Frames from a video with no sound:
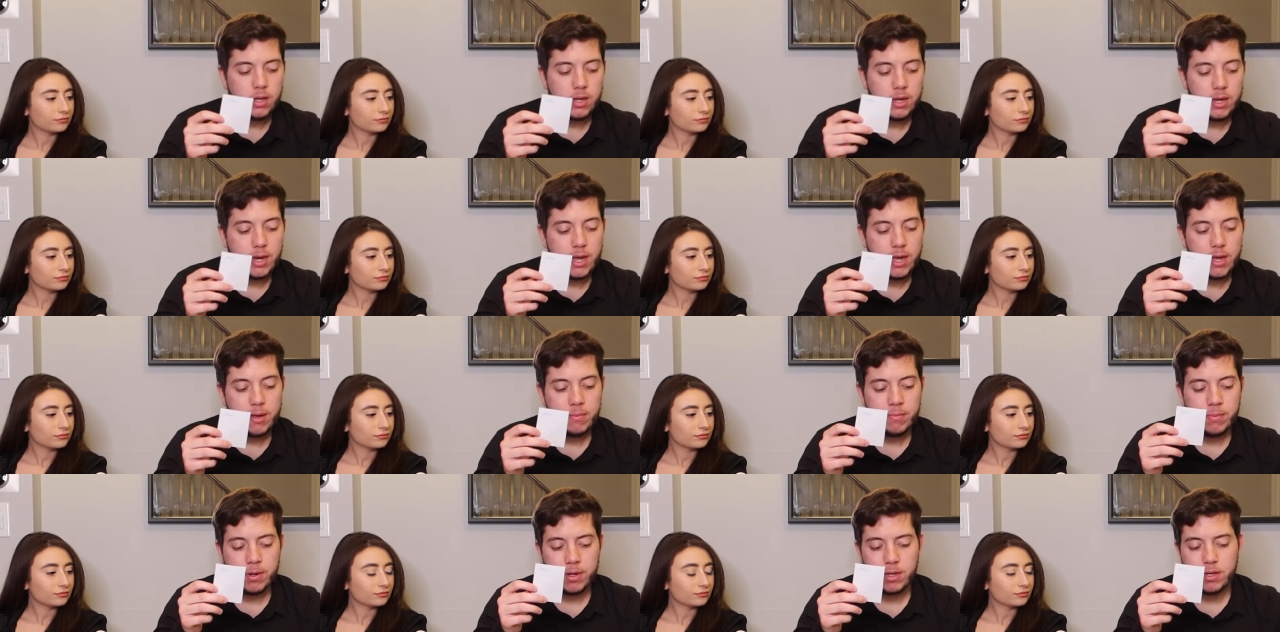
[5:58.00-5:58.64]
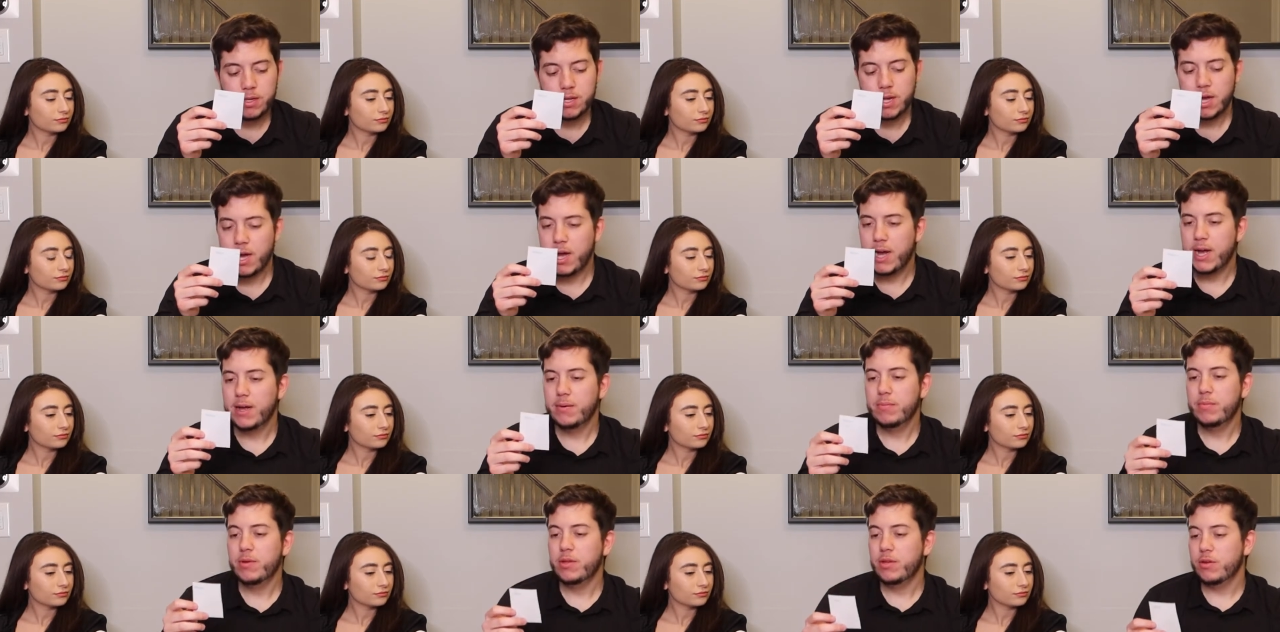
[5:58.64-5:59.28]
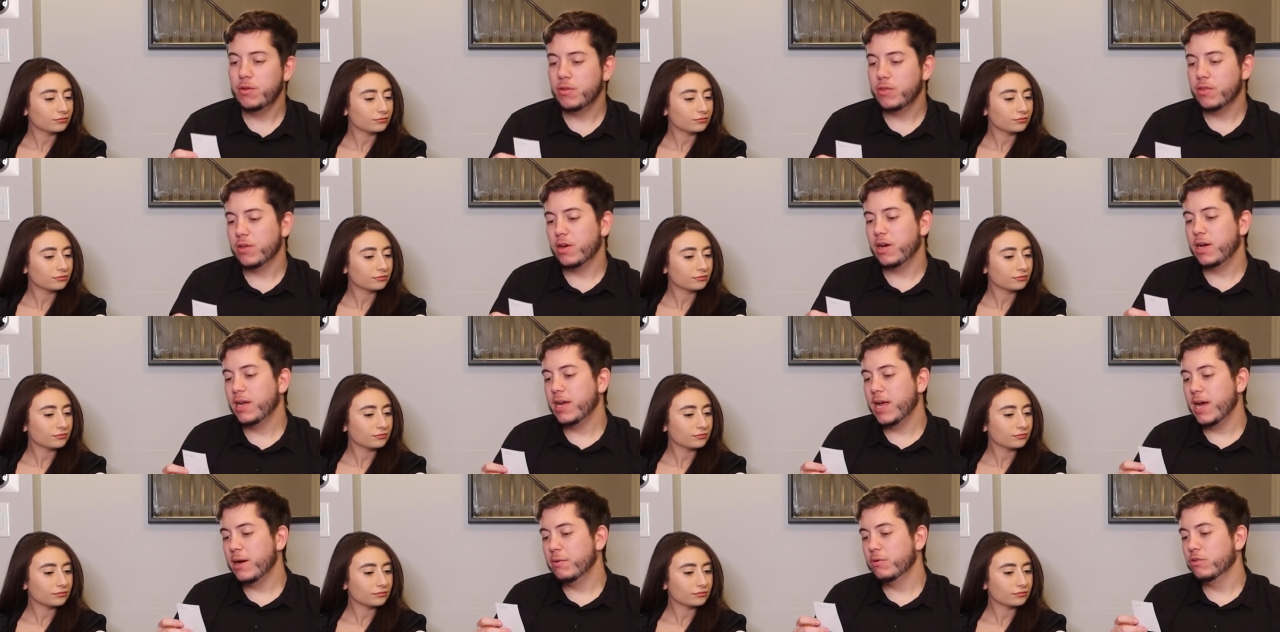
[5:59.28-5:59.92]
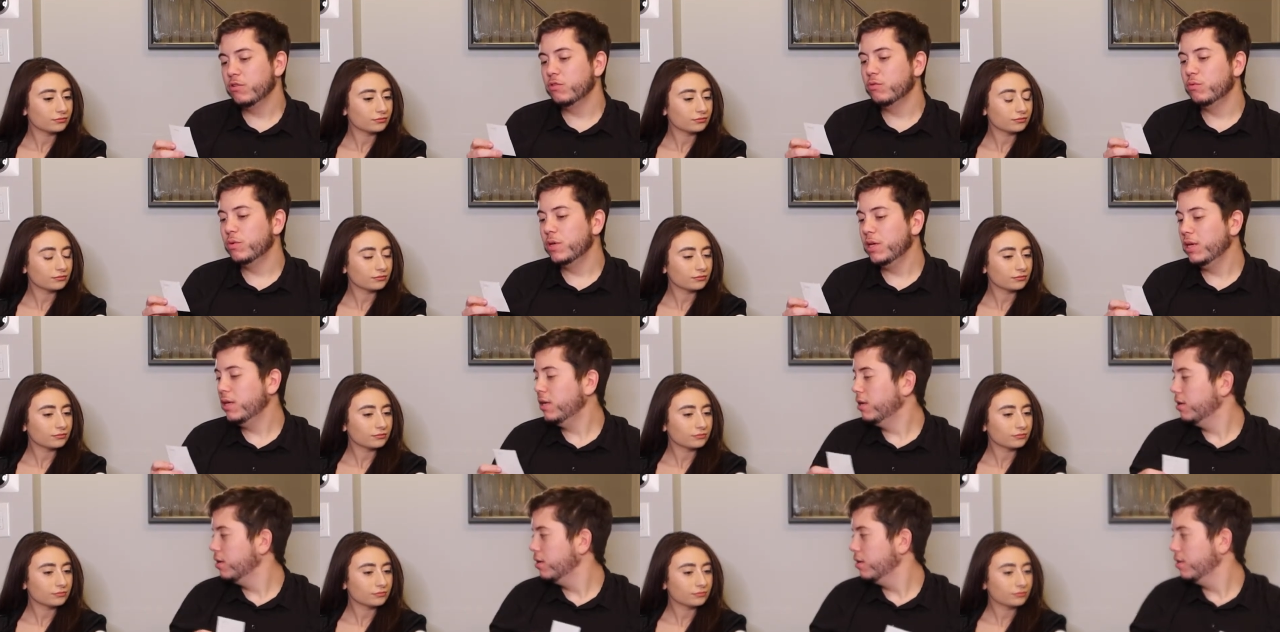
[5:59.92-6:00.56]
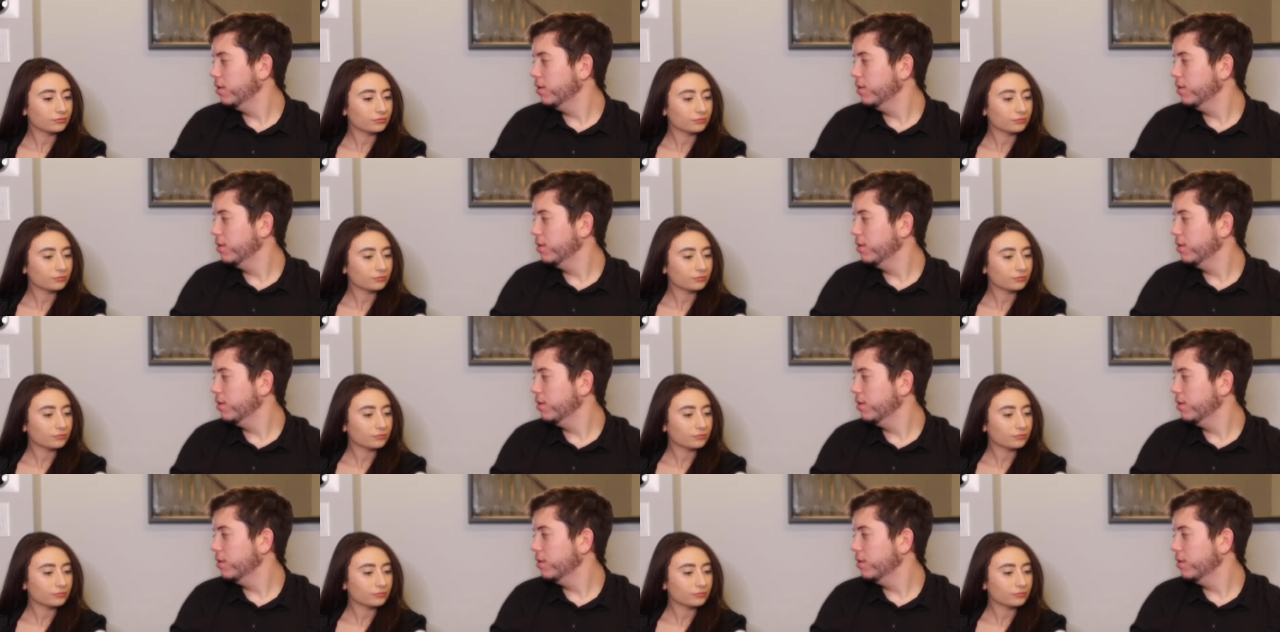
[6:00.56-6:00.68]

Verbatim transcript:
Speaker 1: Name a time you thought I was weak.